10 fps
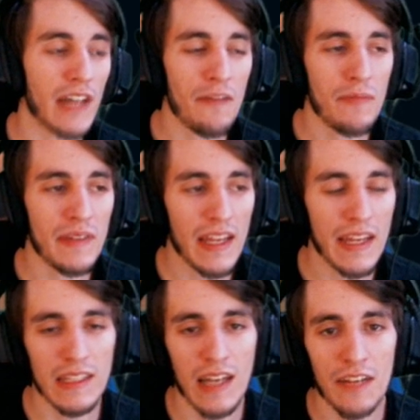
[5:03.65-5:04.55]
I've been getting
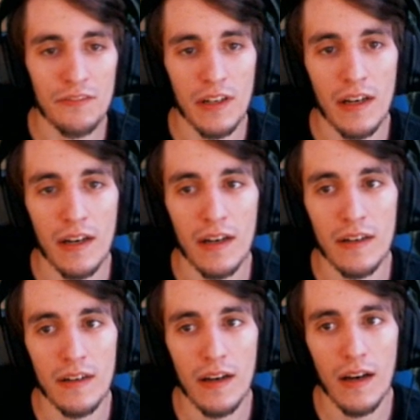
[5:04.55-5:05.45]
a lot of
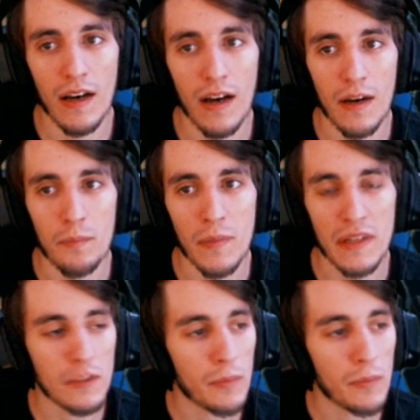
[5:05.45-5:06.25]
mixed